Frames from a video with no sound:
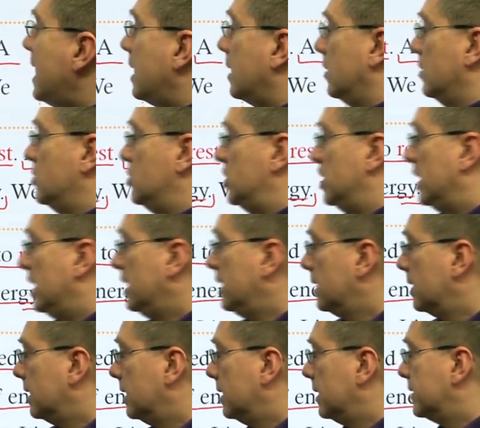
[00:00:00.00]
energy
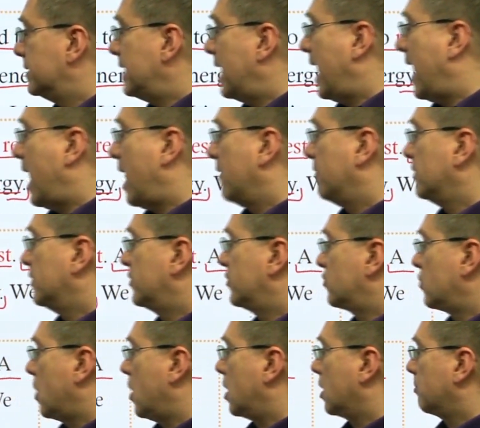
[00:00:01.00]
to have a
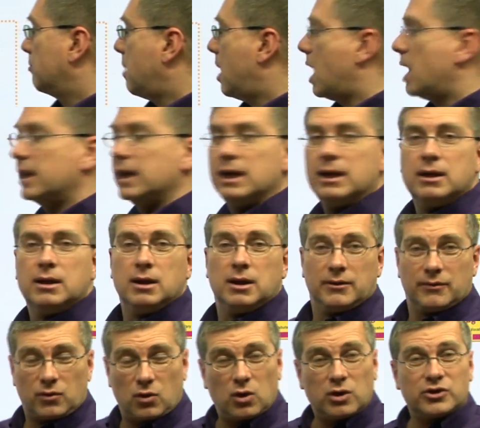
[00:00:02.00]
strong body.
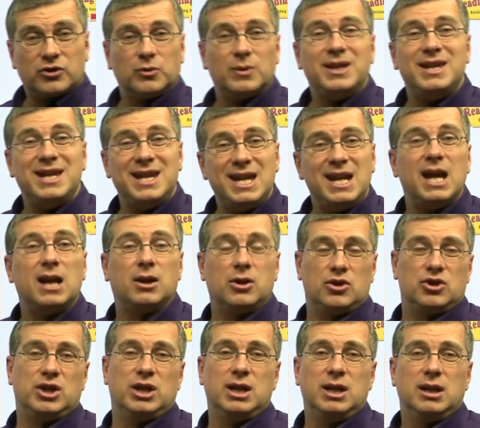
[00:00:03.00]
Of course, we need
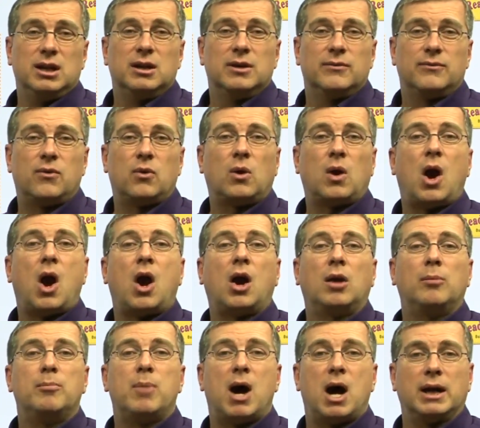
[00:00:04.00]
energy for
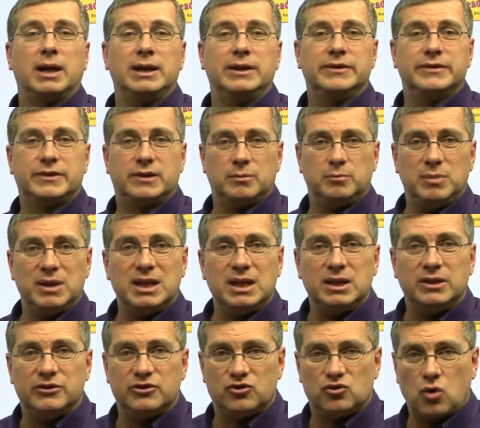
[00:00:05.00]
our bodies to be
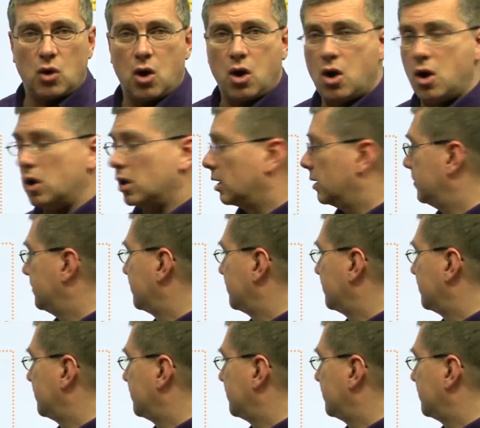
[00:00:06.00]
strong.